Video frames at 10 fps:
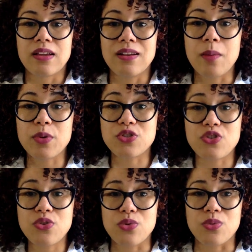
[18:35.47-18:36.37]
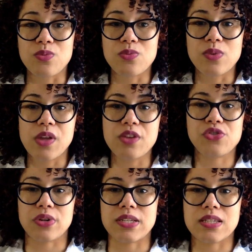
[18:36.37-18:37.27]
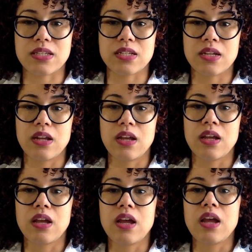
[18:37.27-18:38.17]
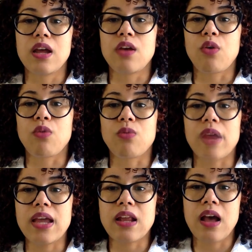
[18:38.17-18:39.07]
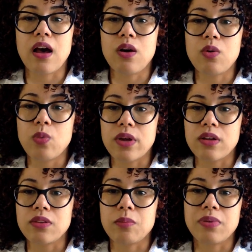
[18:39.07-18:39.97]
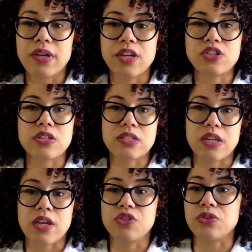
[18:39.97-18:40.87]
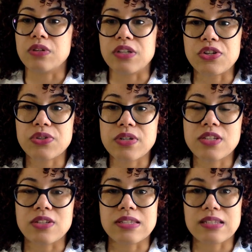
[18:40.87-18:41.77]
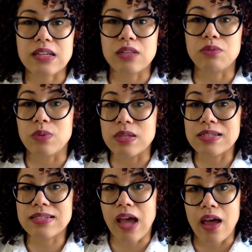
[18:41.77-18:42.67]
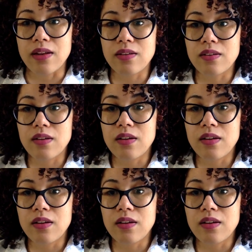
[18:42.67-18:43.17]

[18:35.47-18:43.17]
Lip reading: Number 2, interest. Rate how well the page sustained your interest on a scale of 1 to 10.